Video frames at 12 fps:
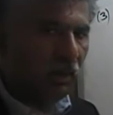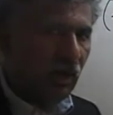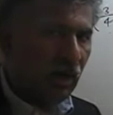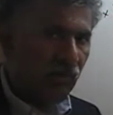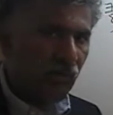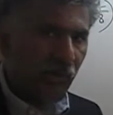
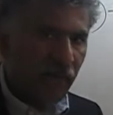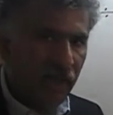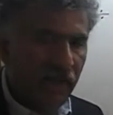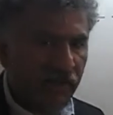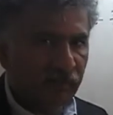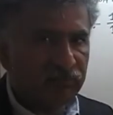how to
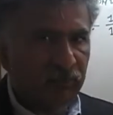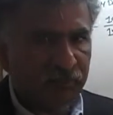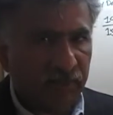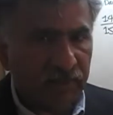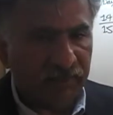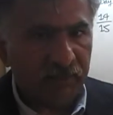add and
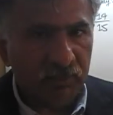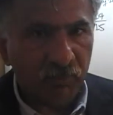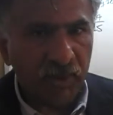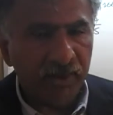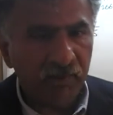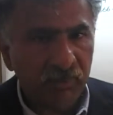subtract and
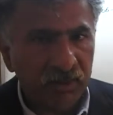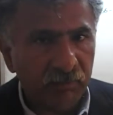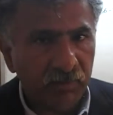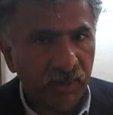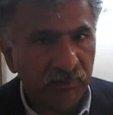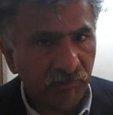divide and
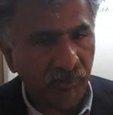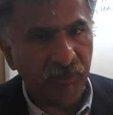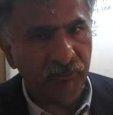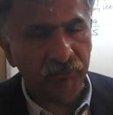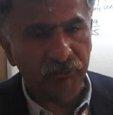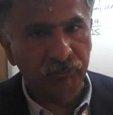multiply
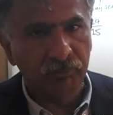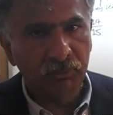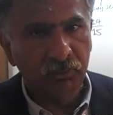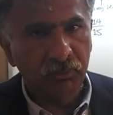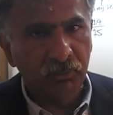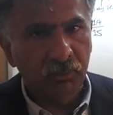fractions
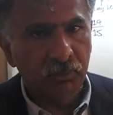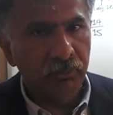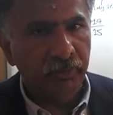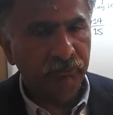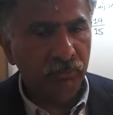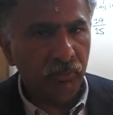you
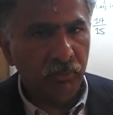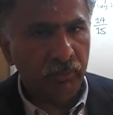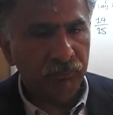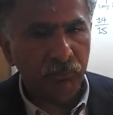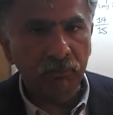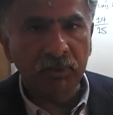have to know how
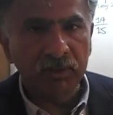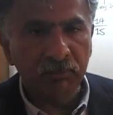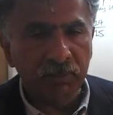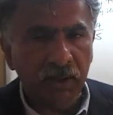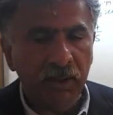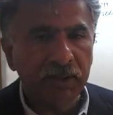to
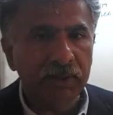multiply,